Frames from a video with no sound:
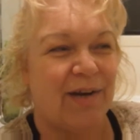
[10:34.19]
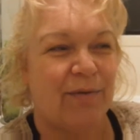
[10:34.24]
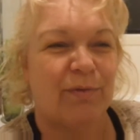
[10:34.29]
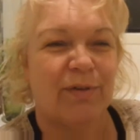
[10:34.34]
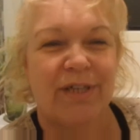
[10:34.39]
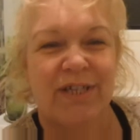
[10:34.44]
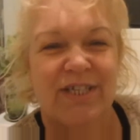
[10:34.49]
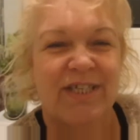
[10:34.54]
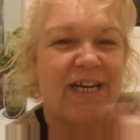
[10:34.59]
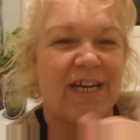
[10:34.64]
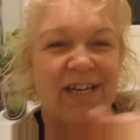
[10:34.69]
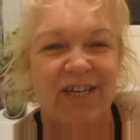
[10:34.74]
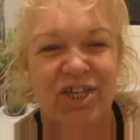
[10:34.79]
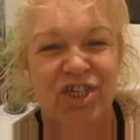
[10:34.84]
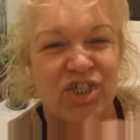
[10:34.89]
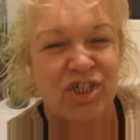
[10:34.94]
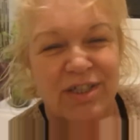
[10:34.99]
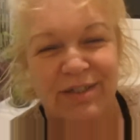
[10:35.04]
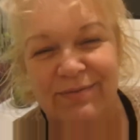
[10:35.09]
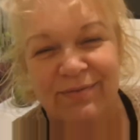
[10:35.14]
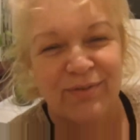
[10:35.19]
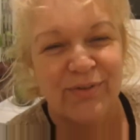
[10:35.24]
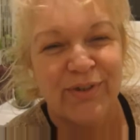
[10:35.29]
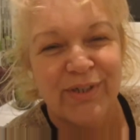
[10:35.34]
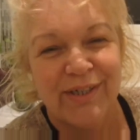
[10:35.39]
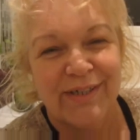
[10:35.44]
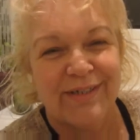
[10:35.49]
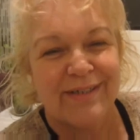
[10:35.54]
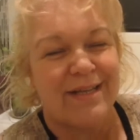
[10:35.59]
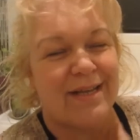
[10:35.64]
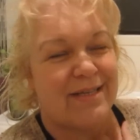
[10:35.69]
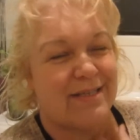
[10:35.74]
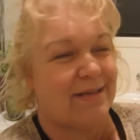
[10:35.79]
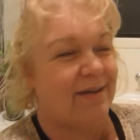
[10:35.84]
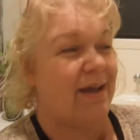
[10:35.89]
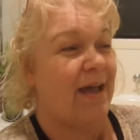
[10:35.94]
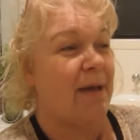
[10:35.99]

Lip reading: I would have done a jig for you because that's how